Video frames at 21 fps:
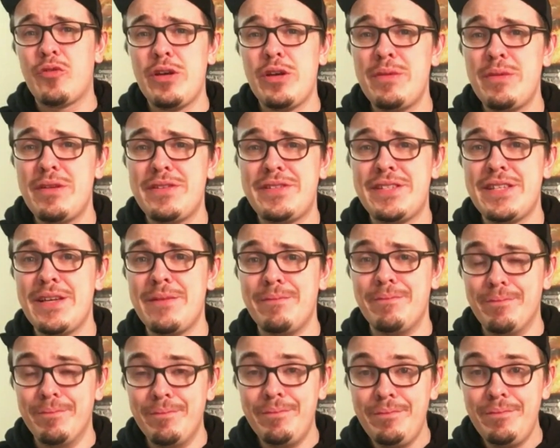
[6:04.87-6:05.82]
Ramis
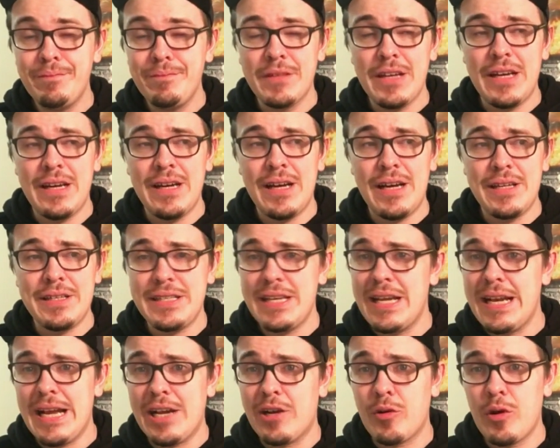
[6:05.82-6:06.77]
and
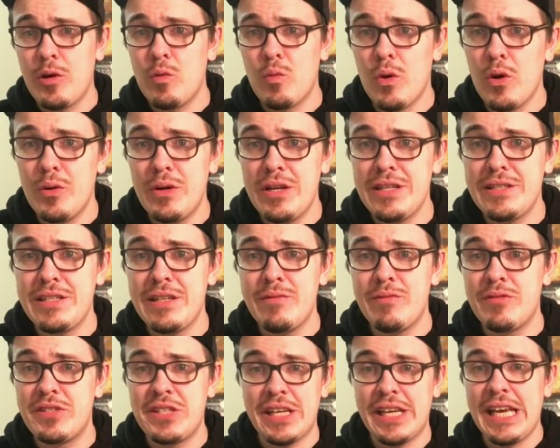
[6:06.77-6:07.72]
Dan Aykroyd wrote it. It
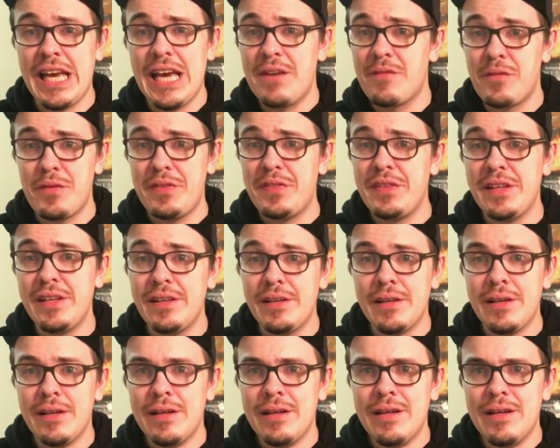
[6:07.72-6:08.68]
was like
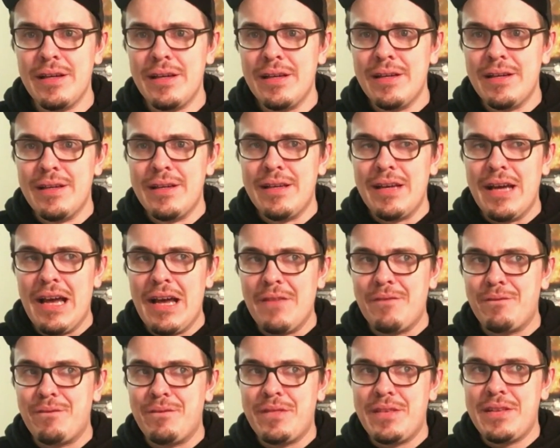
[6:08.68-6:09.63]
everything.
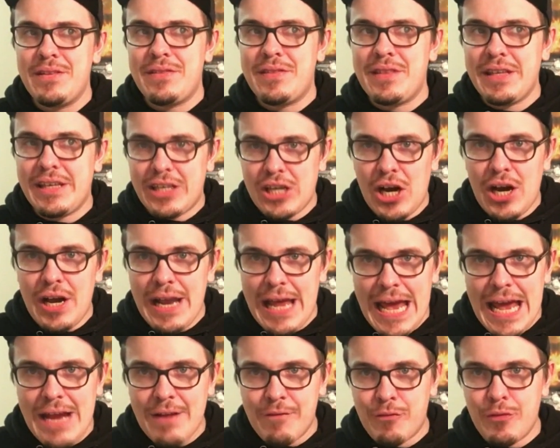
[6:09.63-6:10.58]
They got
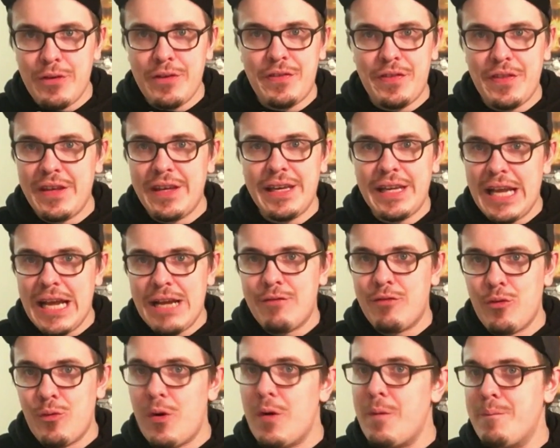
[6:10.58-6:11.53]
everything and
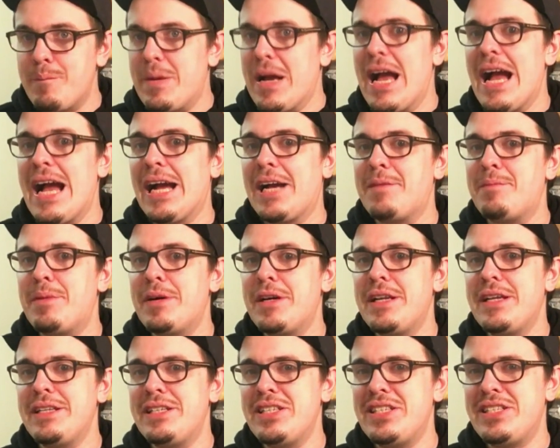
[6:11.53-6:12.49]
everyone back,
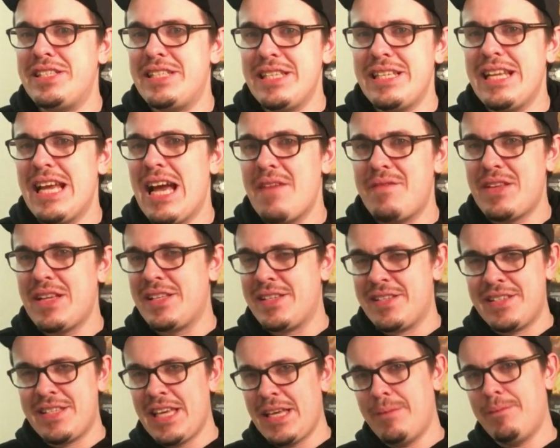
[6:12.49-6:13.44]
but it just didn't have that
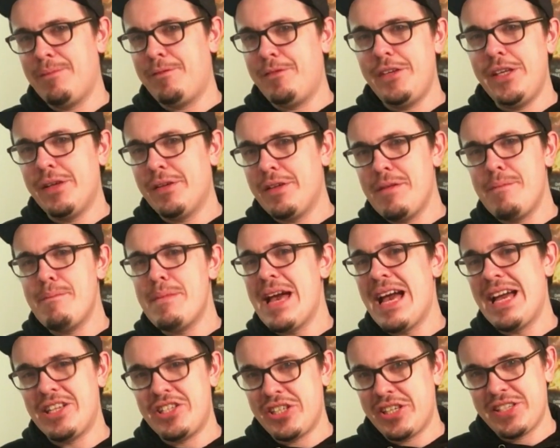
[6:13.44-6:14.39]
same feel and
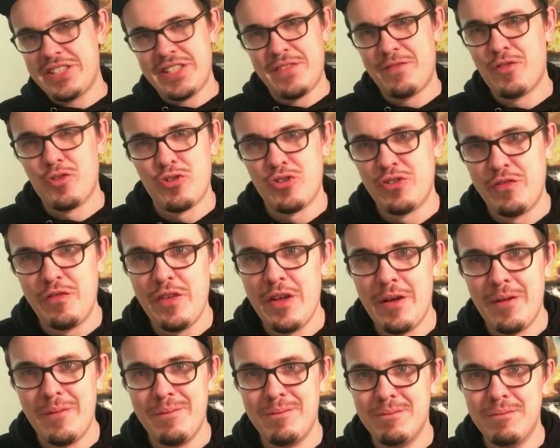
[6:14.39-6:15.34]
magic as the first
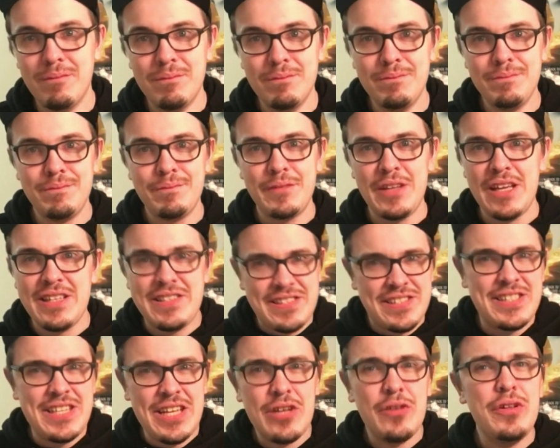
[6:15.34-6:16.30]
film. It's
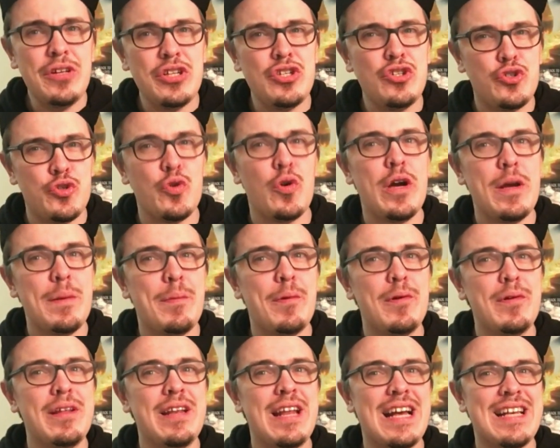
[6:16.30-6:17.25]
still
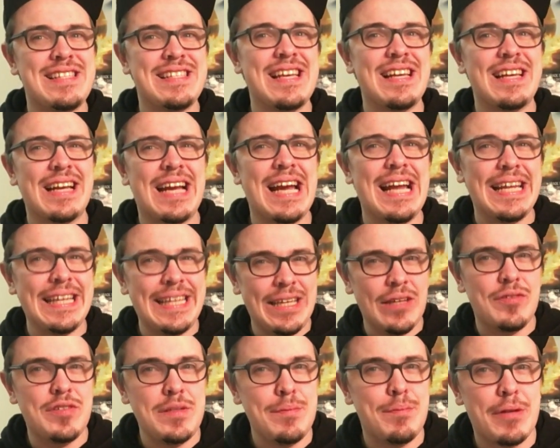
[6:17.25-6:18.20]
enjoyable and has that kind of
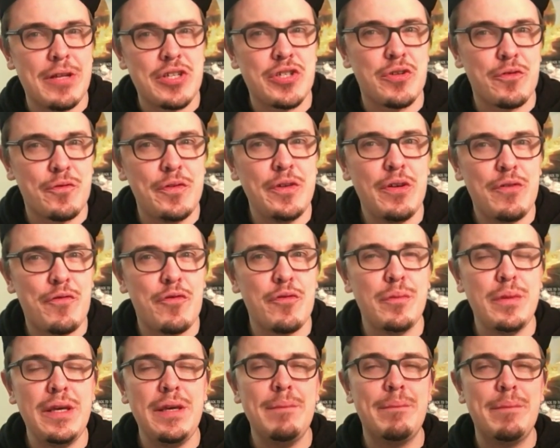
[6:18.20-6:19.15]
guilty pleasure feel for
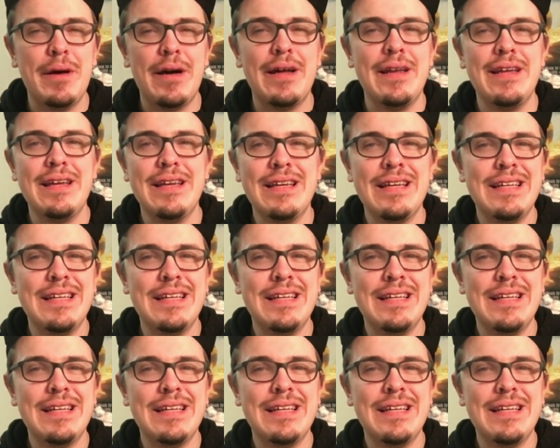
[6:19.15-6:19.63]
me, but